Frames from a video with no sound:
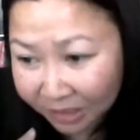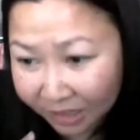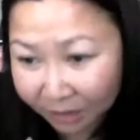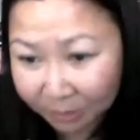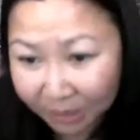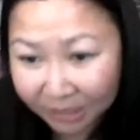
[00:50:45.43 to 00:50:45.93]

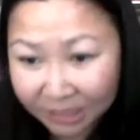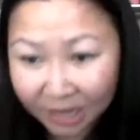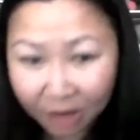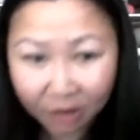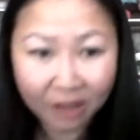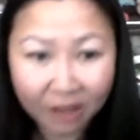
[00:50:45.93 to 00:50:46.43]
and my
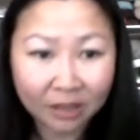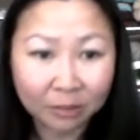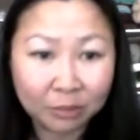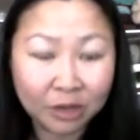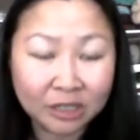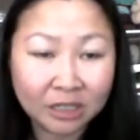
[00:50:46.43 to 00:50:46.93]
entire online
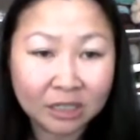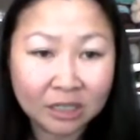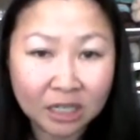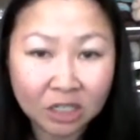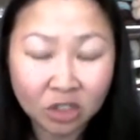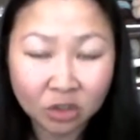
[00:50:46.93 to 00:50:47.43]
presence
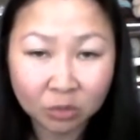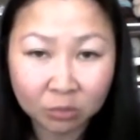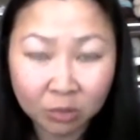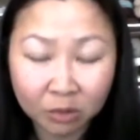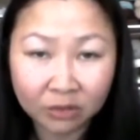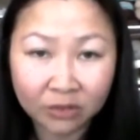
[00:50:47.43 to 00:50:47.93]
is to
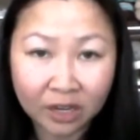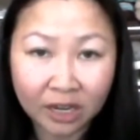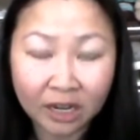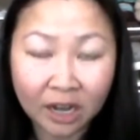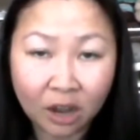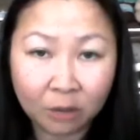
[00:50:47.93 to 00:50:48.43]
motivate and
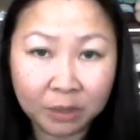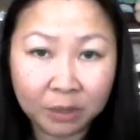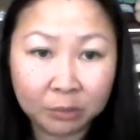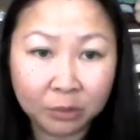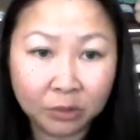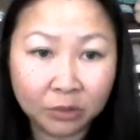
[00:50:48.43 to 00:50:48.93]
help people